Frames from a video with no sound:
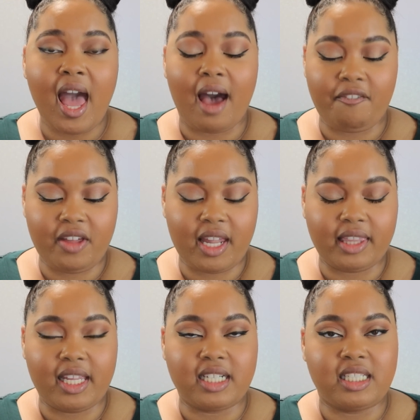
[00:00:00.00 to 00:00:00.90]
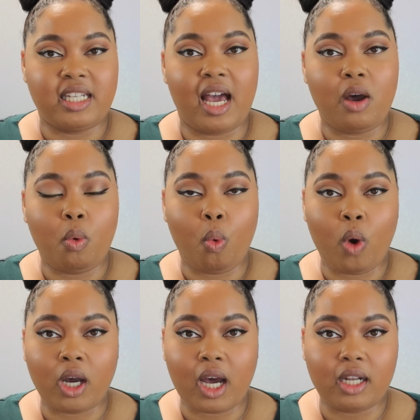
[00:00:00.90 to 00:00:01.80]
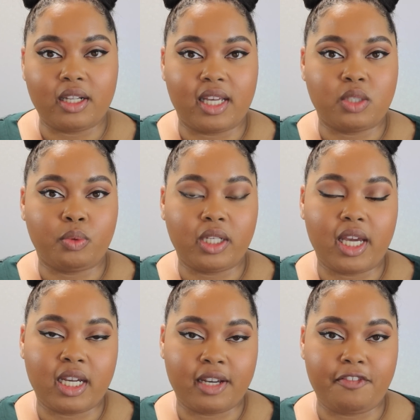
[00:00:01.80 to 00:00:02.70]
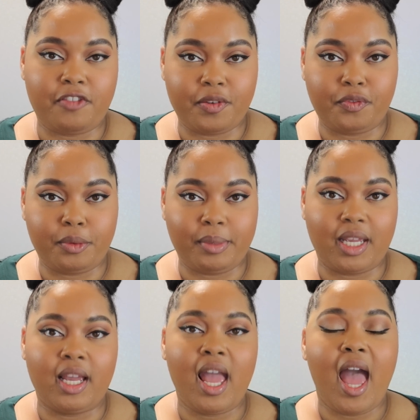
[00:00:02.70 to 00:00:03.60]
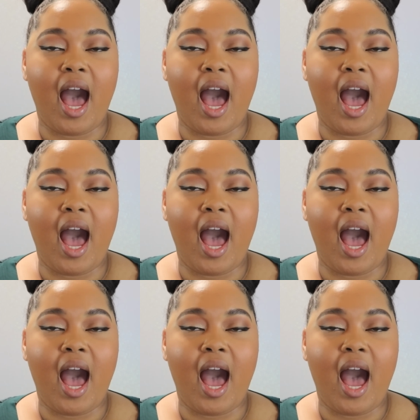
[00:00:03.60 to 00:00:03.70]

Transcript: I feel like there's not one color that's really a good fit for me.